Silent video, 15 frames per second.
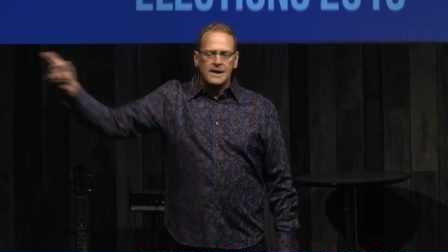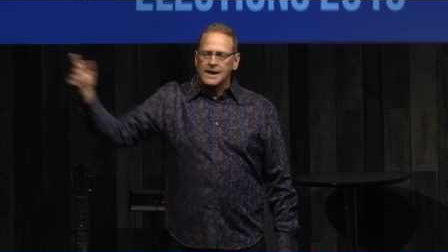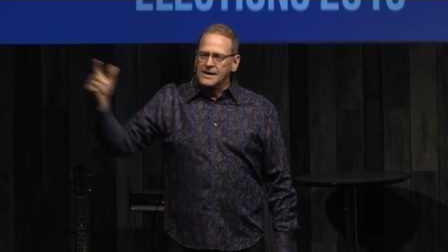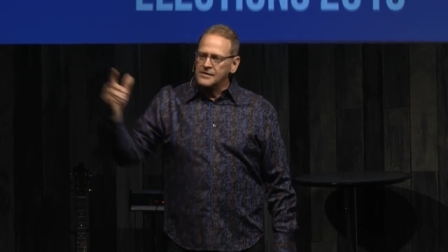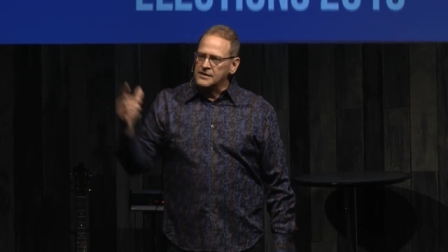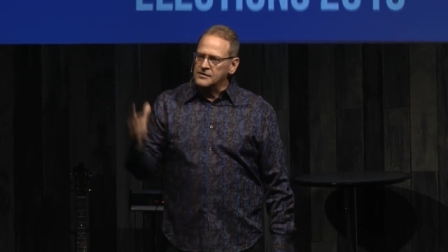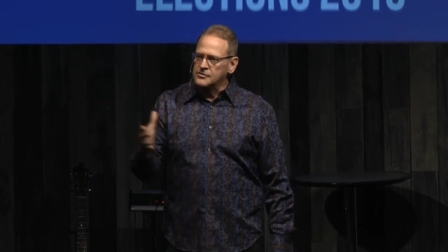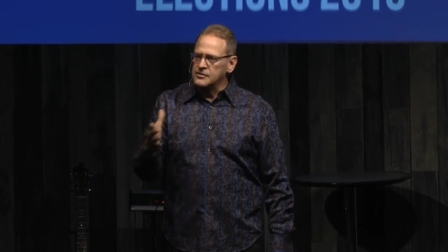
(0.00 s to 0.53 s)

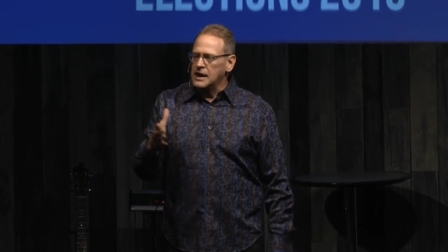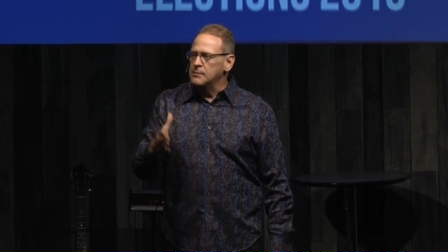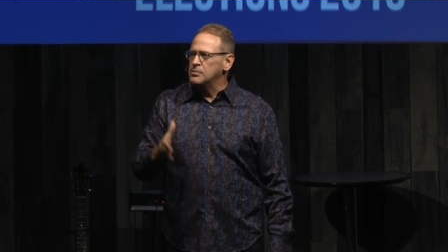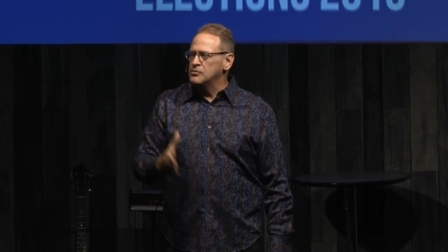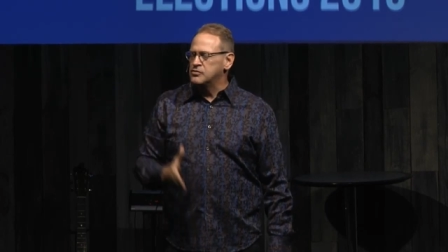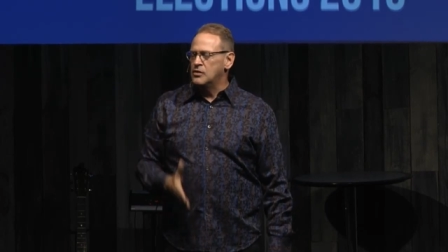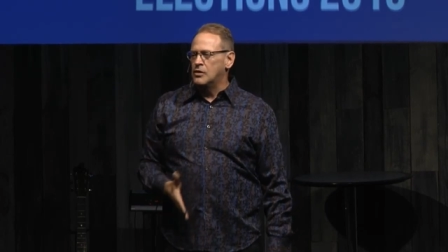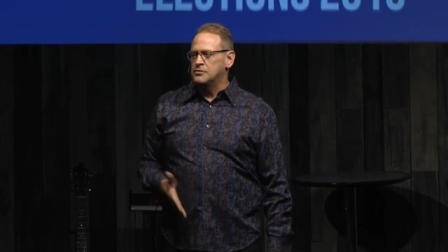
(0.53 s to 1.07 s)
And the
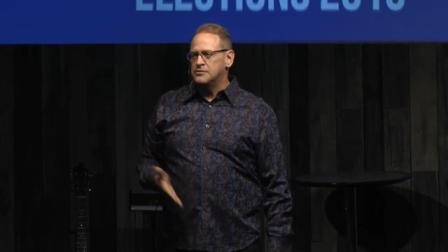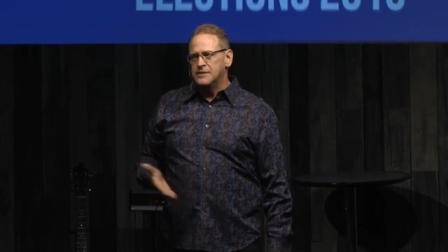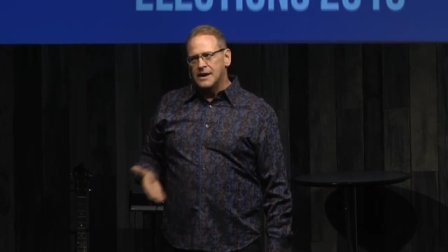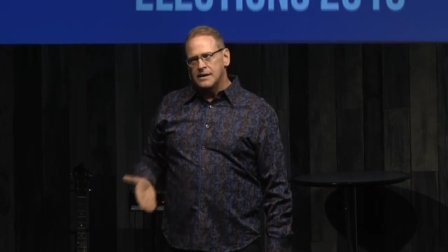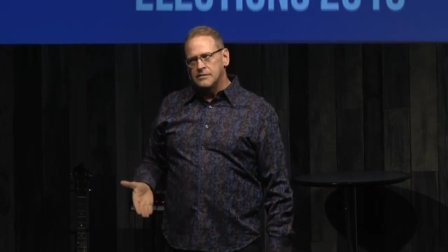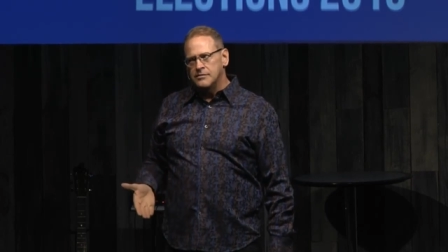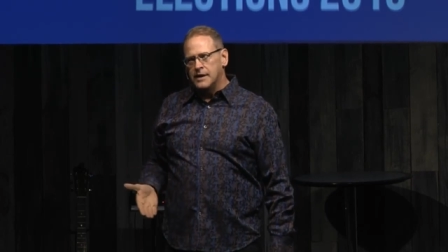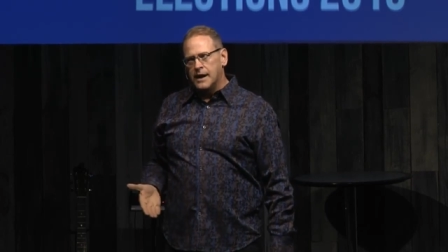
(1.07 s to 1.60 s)
disciples lost
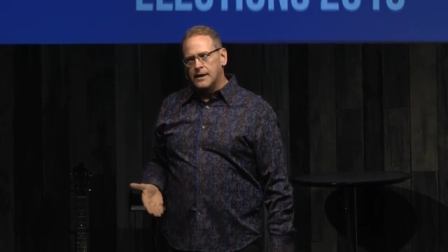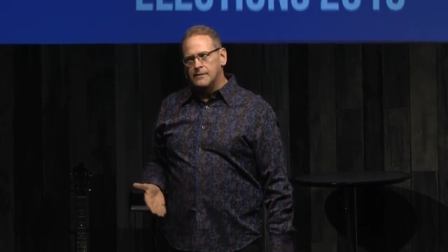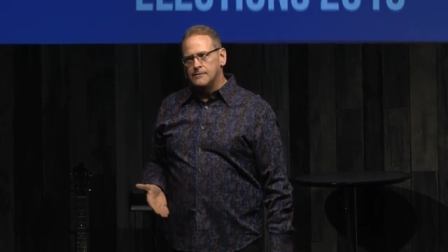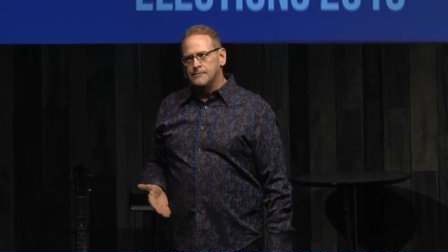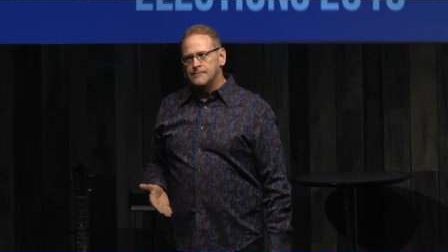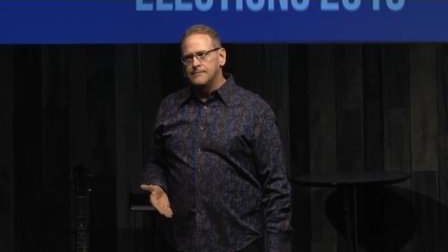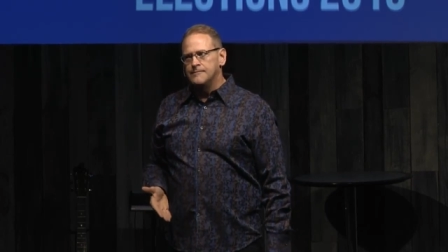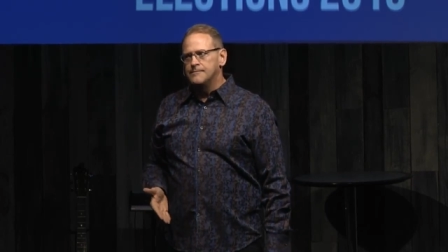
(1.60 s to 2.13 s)
sight of that.
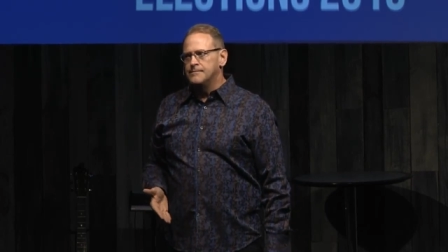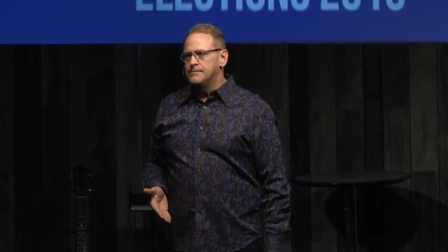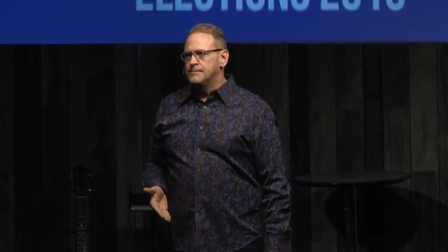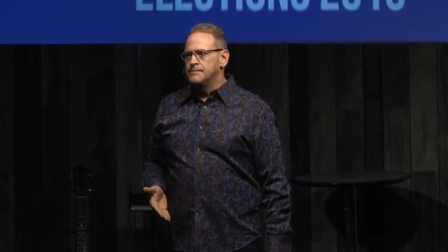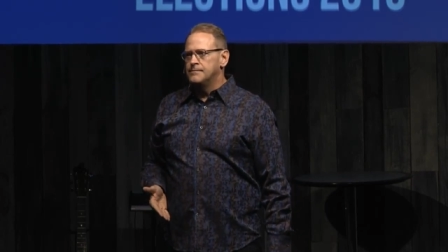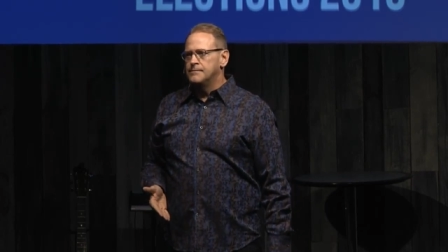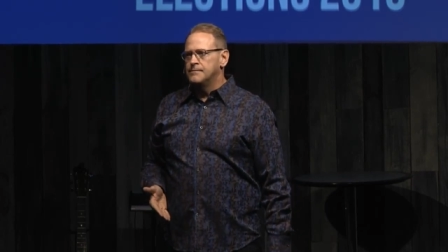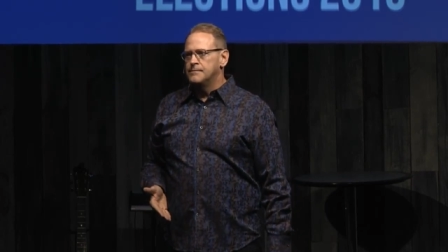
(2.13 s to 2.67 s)

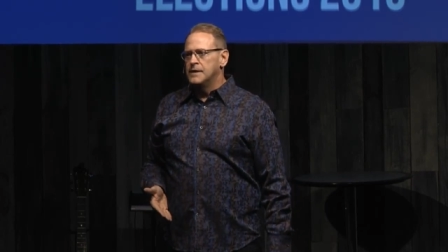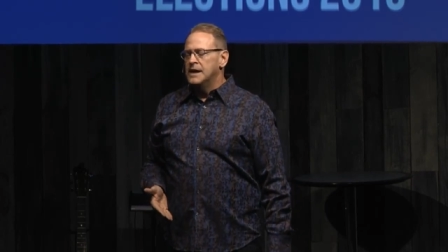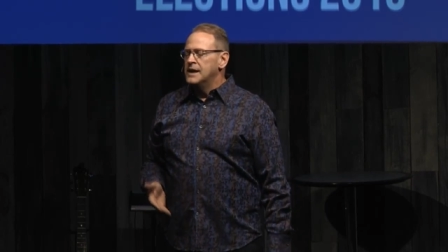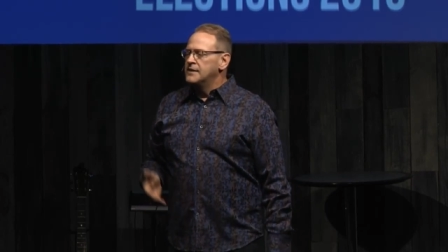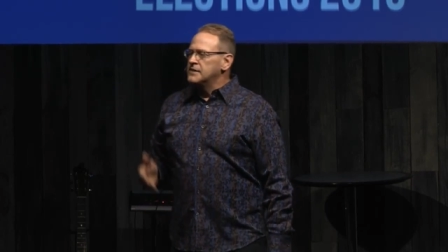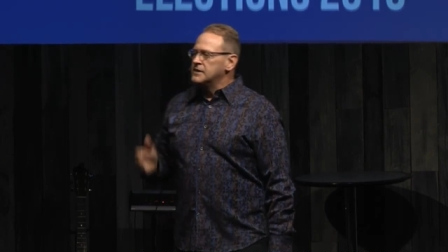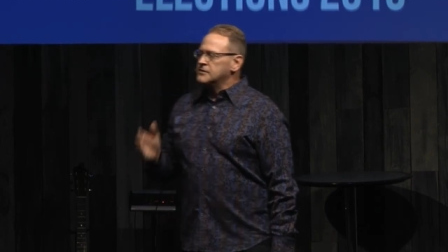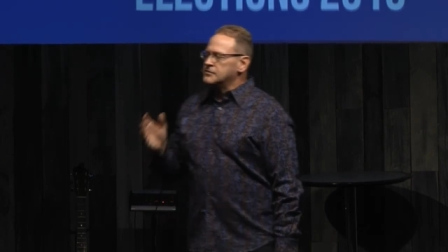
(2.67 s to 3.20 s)

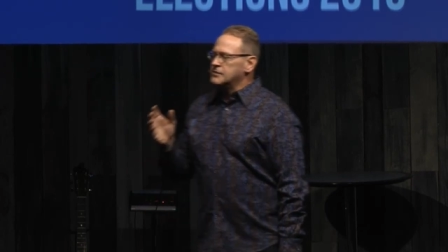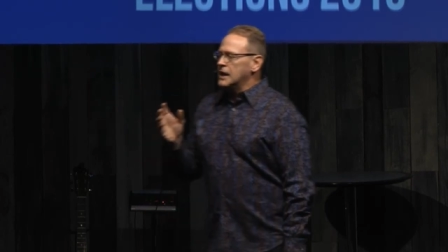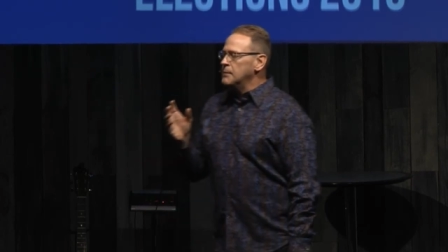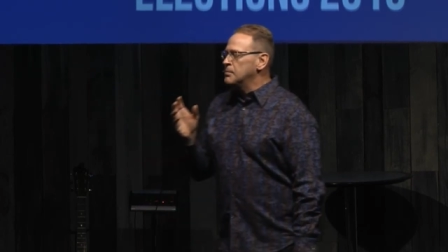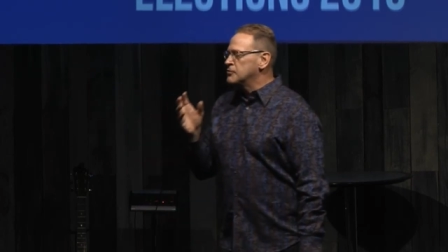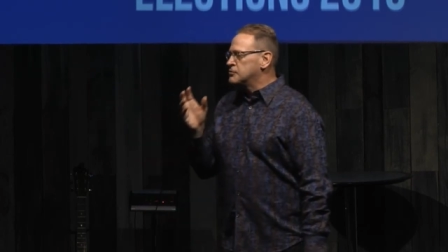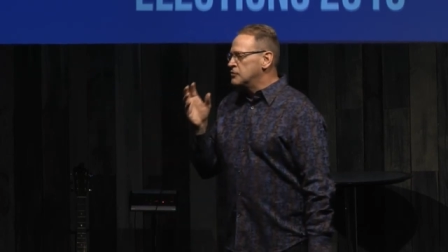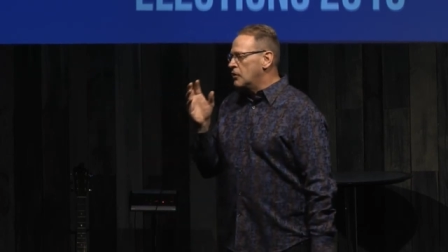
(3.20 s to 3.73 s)
The
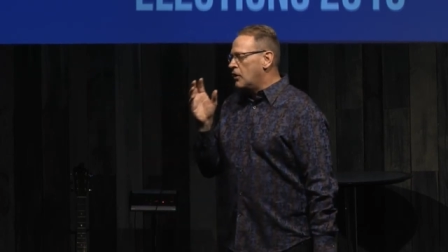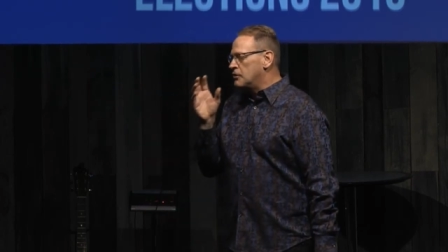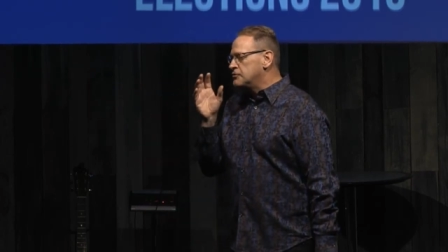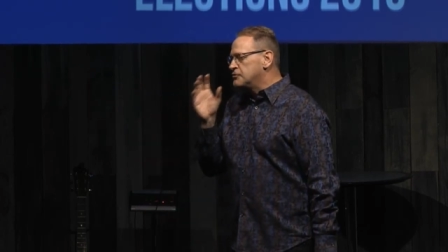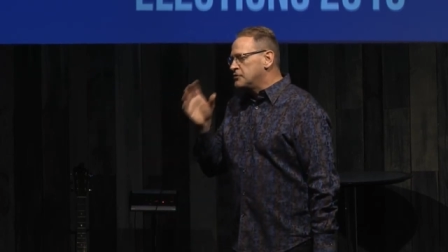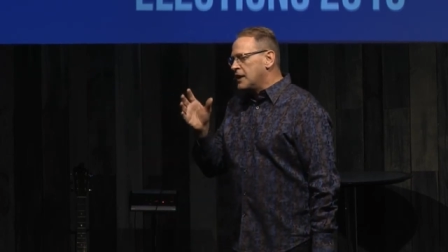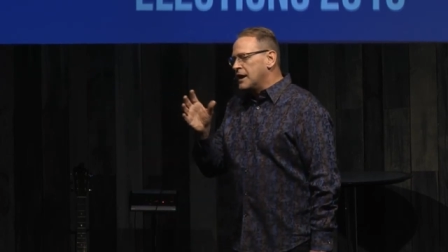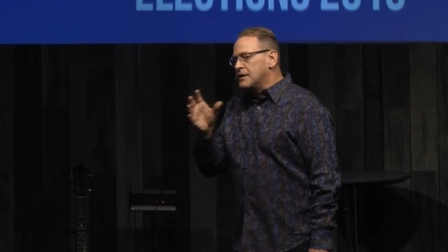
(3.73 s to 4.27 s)
disciples
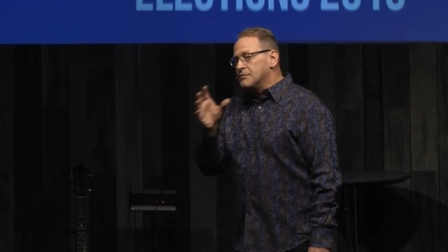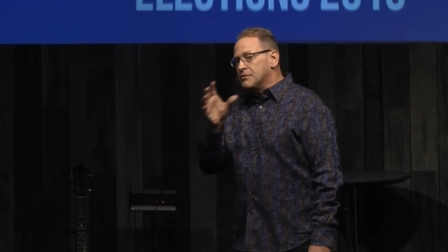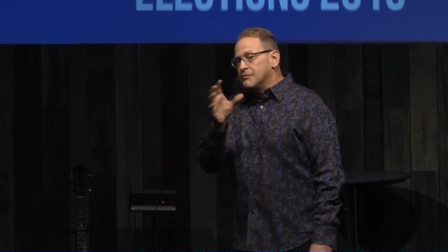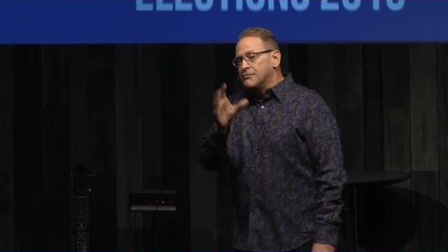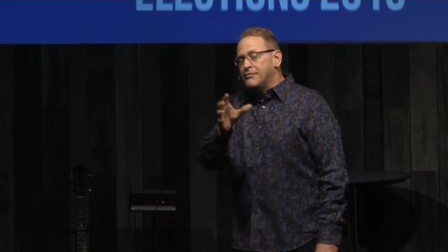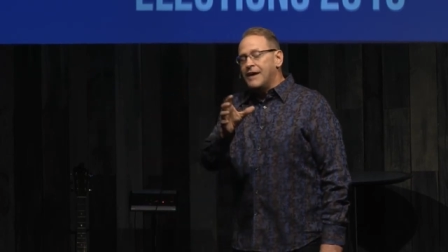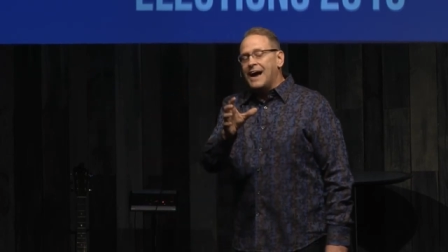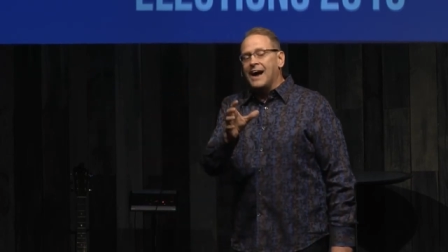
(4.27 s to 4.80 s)
lost sight of the
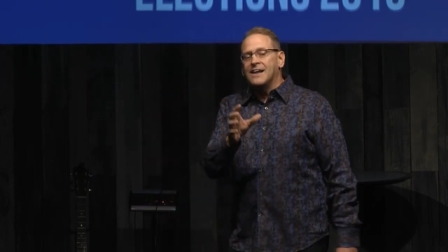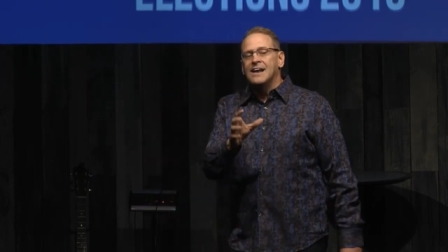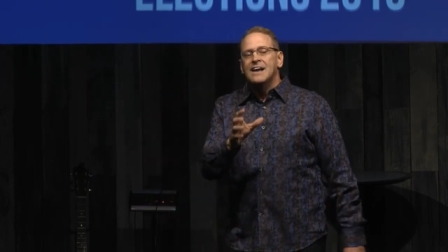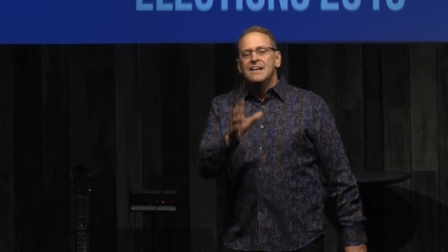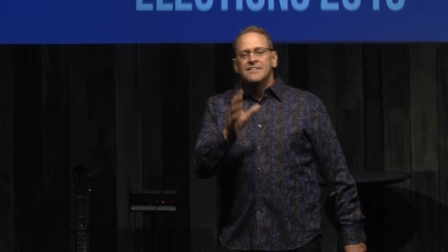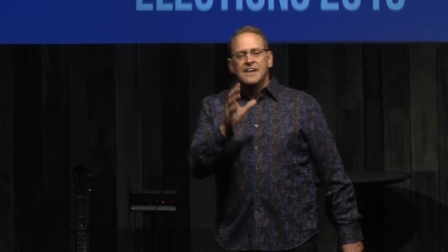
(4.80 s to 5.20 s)
fact